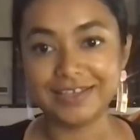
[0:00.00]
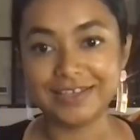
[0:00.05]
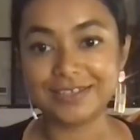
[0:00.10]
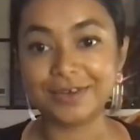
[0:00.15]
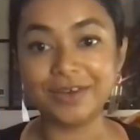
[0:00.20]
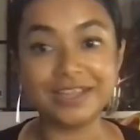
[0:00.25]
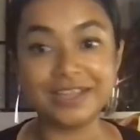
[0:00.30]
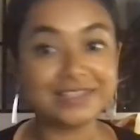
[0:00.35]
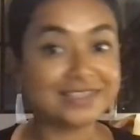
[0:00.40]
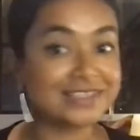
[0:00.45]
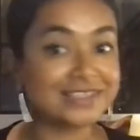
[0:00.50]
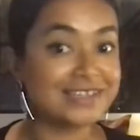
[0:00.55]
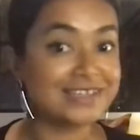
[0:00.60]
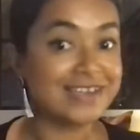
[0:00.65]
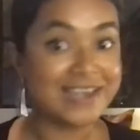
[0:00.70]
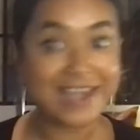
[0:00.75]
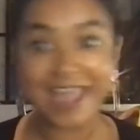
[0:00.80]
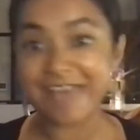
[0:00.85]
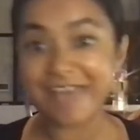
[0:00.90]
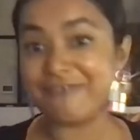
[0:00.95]
So it's
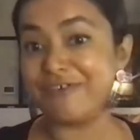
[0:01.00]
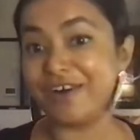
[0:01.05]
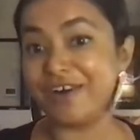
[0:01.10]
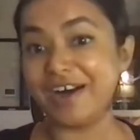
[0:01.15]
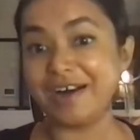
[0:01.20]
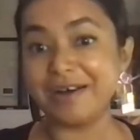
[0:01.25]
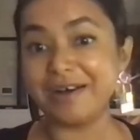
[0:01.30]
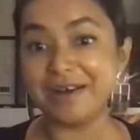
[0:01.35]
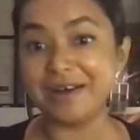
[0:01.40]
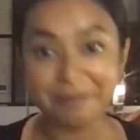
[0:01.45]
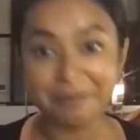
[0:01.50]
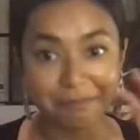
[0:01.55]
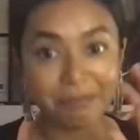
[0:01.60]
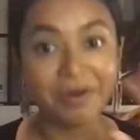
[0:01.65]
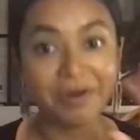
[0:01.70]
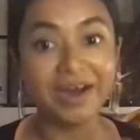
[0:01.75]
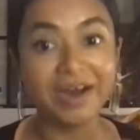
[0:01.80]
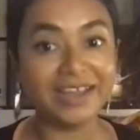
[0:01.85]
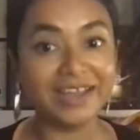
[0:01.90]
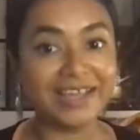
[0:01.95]
never
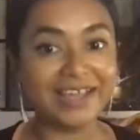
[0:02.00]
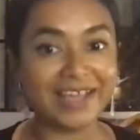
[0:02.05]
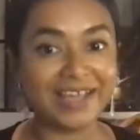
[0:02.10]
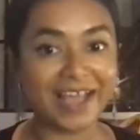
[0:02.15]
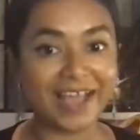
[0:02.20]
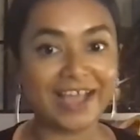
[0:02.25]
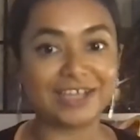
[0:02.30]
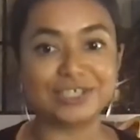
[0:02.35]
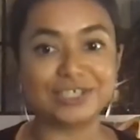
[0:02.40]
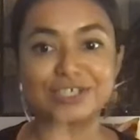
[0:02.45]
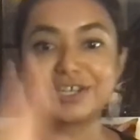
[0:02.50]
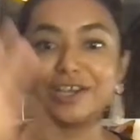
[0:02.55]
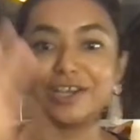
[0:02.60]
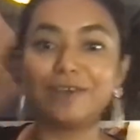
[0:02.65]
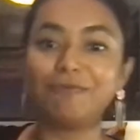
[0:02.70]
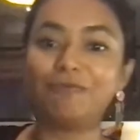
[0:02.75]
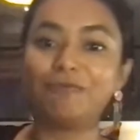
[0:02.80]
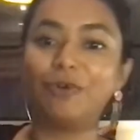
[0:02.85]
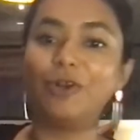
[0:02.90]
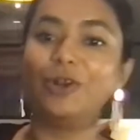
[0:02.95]
burning cash
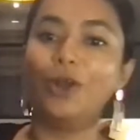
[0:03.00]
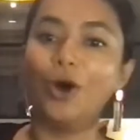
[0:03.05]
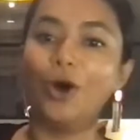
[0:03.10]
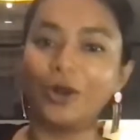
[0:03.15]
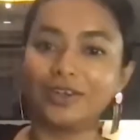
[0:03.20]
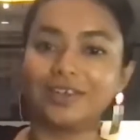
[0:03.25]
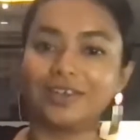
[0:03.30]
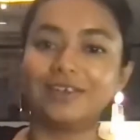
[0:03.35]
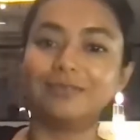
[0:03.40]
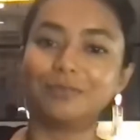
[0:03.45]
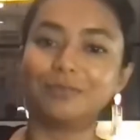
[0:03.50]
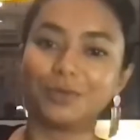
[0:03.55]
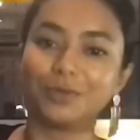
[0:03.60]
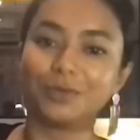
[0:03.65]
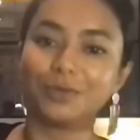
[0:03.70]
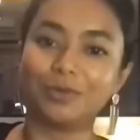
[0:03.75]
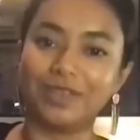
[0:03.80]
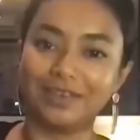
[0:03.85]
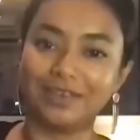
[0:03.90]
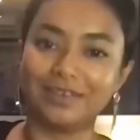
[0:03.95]
for long term
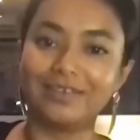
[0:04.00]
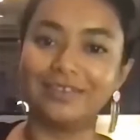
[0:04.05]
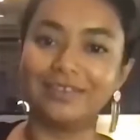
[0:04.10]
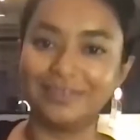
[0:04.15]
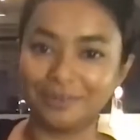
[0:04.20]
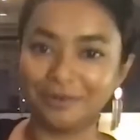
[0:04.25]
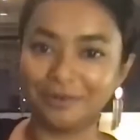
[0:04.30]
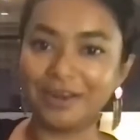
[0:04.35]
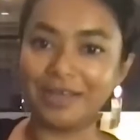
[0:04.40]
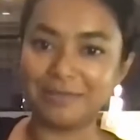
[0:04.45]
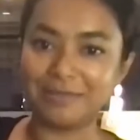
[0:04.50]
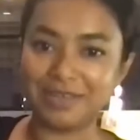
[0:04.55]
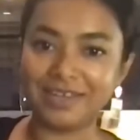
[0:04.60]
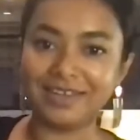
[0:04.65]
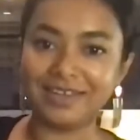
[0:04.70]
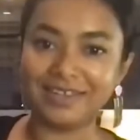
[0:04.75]
goodwill. You know what I mean?